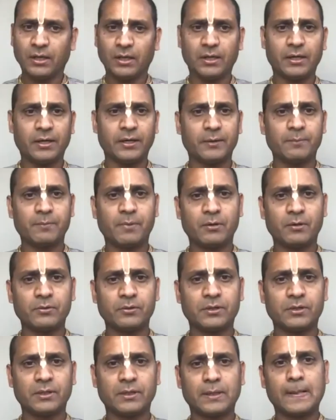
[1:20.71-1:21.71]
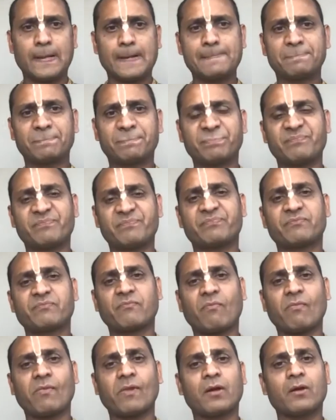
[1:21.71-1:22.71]
about
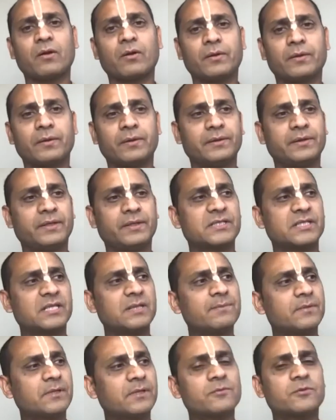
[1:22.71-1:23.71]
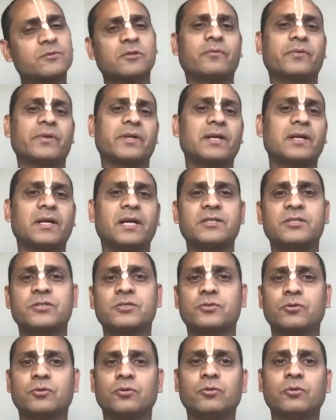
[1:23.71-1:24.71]
the symptoms of
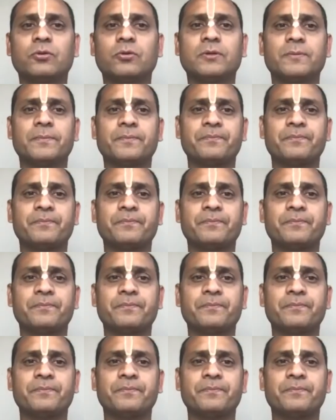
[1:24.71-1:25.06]
realized soul.